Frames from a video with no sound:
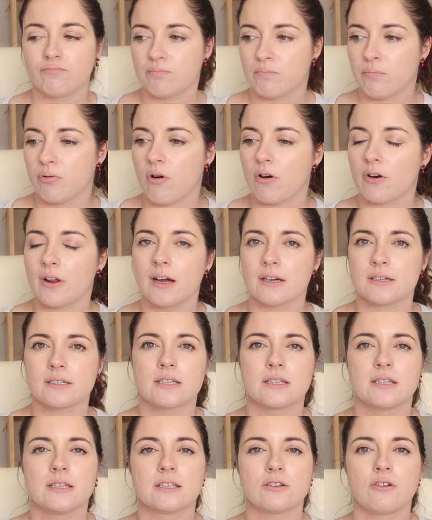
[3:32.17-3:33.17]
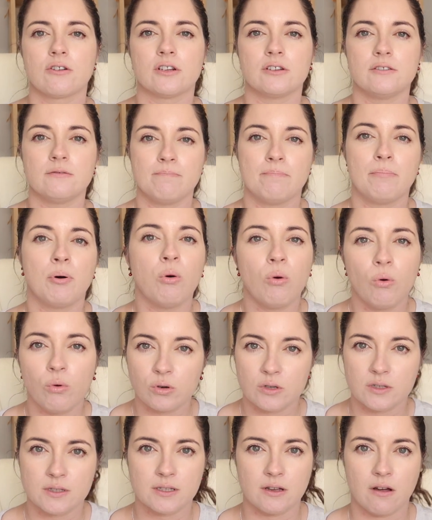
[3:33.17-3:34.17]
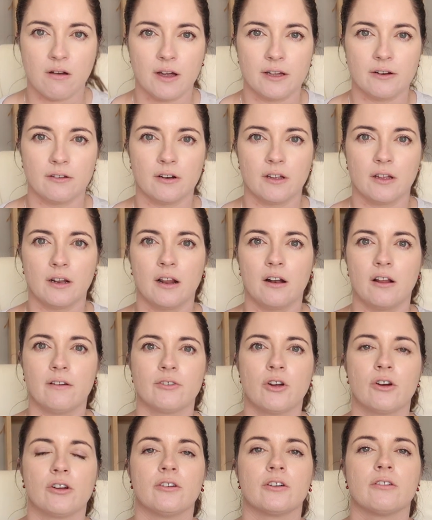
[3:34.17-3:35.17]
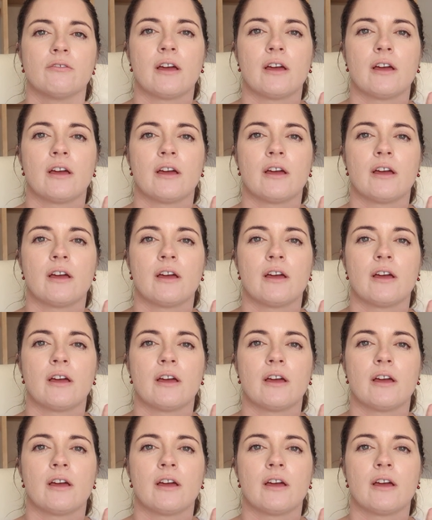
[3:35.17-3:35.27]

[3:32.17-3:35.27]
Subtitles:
product that's got a poor design on it and I've got to